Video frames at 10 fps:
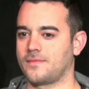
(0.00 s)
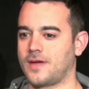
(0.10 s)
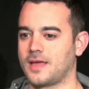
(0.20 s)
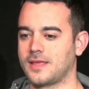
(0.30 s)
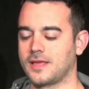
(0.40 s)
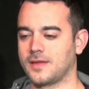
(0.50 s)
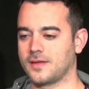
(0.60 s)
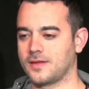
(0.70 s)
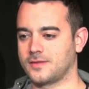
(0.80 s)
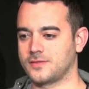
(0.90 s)
I think
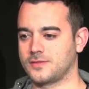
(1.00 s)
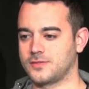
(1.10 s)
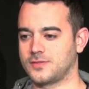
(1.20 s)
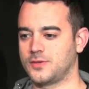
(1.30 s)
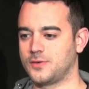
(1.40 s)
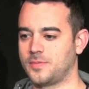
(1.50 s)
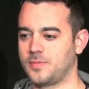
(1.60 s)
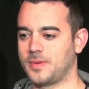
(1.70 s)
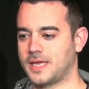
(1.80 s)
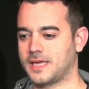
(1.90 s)
two
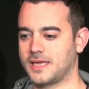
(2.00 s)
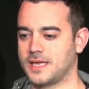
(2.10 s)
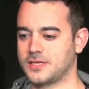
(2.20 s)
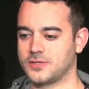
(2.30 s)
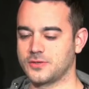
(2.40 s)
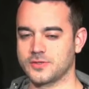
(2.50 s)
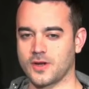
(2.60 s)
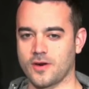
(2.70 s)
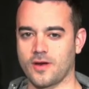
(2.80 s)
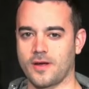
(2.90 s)
big issues
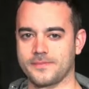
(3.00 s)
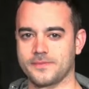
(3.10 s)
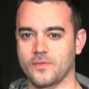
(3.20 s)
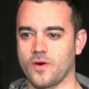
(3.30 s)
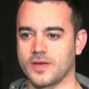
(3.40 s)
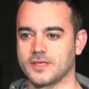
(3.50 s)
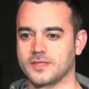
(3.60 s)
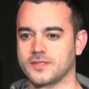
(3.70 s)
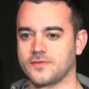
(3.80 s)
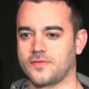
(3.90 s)
are, one
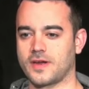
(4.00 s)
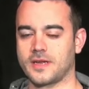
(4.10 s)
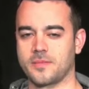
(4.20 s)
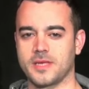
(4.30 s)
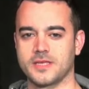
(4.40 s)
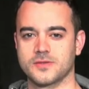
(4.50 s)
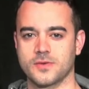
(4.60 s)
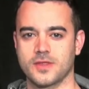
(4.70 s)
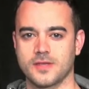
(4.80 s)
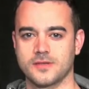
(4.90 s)
is finding peace
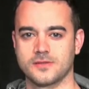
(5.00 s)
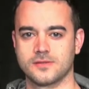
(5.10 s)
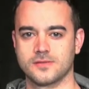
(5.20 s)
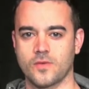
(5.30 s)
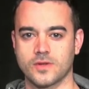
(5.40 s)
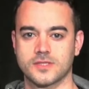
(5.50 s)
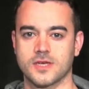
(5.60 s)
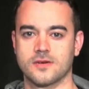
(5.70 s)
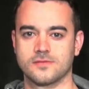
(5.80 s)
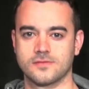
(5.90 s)
within
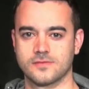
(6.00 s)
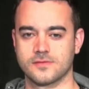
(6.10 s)
oneself,